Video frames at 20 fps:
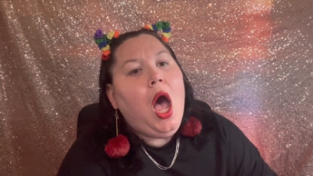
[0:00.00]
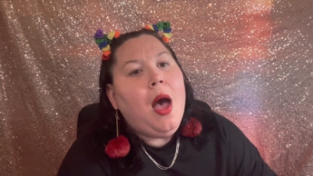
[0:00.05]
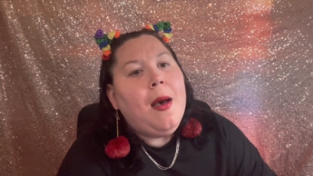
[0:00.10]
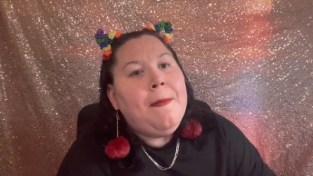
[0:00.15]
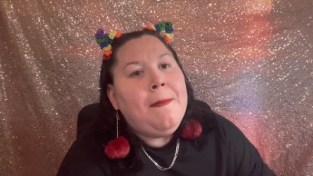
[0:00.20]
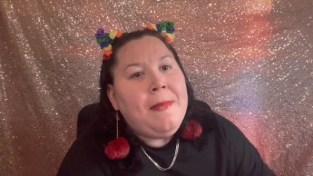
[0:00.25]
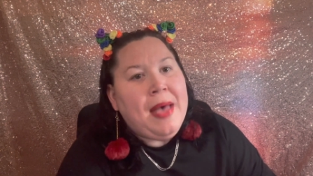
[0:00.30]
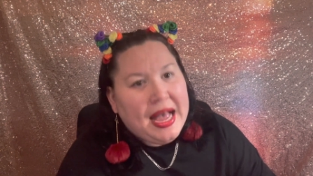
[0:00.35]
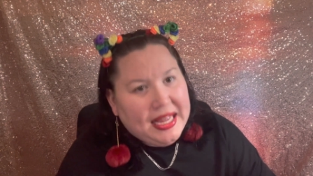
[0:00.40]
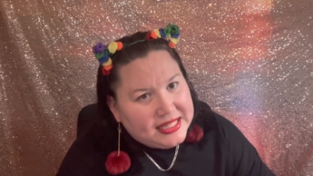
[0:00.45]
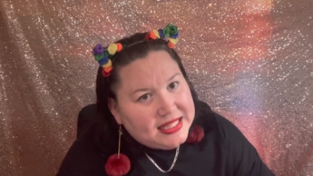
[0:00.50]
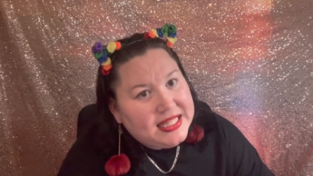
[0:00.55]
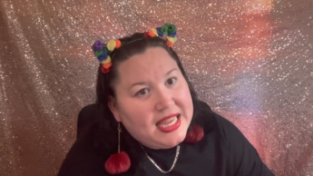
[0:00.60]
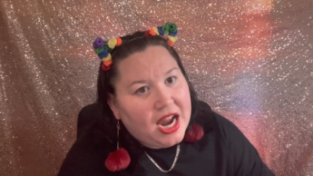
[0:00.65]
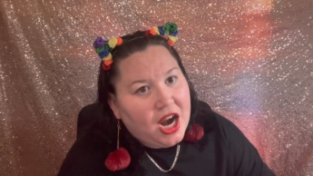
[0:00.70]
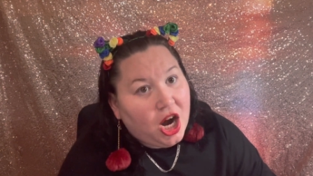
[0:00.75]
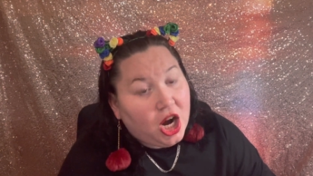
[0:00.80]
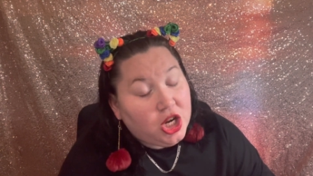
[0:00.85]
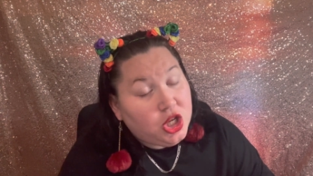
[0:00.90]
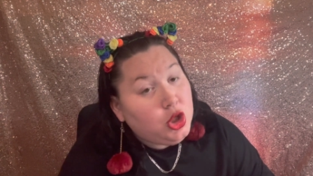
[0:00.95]

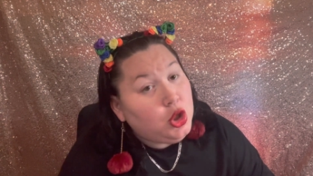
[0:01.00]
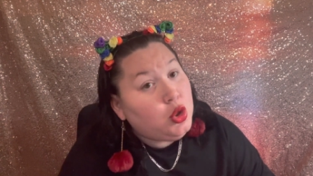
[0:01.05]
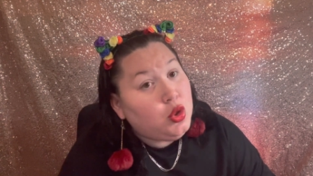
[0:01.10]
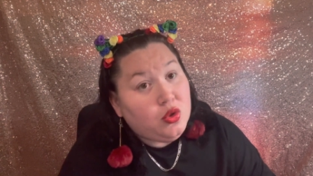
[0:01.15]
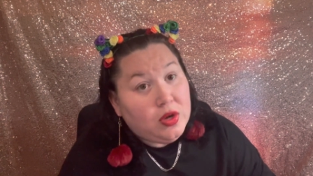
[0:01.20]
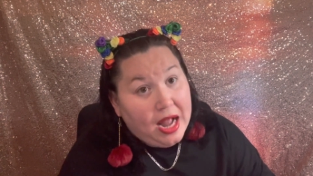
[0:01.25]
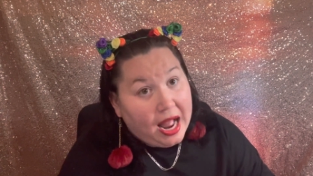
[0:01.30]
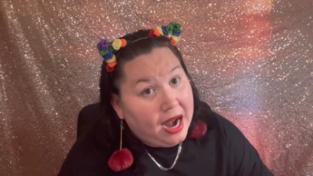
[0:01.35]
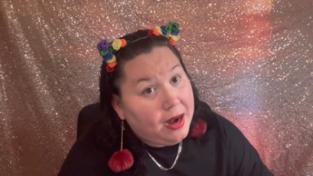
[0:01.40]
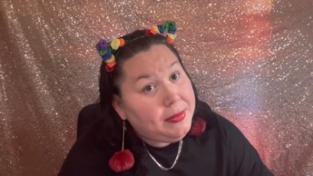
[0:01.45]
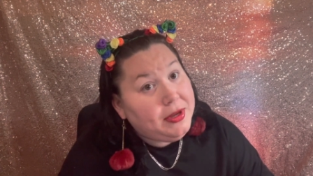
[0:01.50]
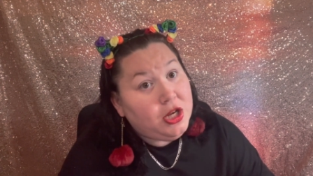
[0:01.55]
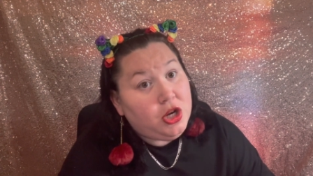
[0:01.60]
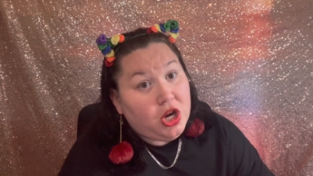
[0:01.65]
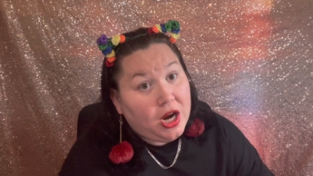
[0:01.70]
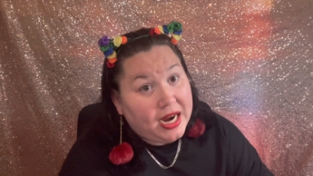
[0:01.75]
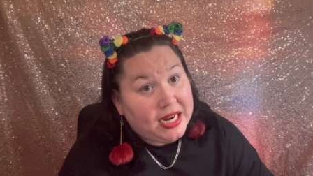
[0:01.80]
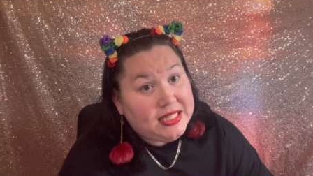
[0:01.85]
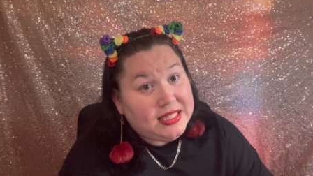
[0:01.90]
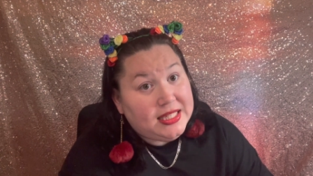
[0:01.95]
mascara. You gotta be
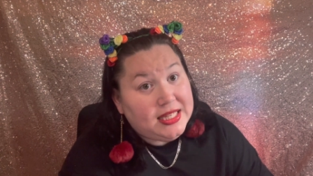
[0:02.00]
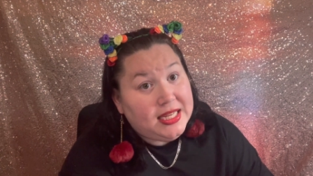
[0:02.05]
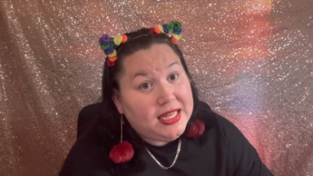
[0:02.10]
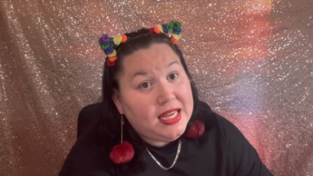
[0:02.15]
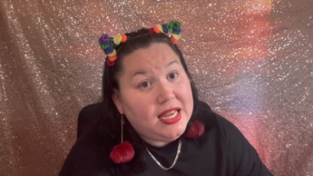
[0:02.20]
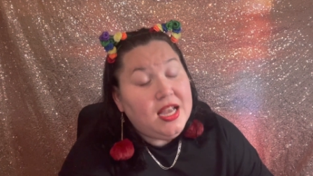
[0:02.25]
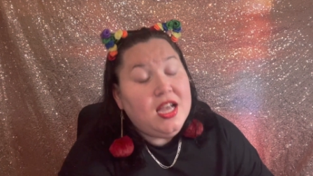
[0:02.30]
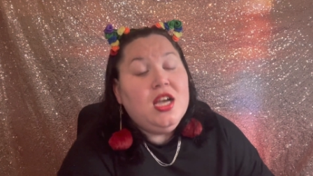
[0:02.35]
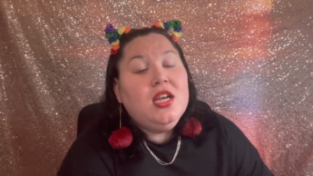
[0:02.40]
crazy.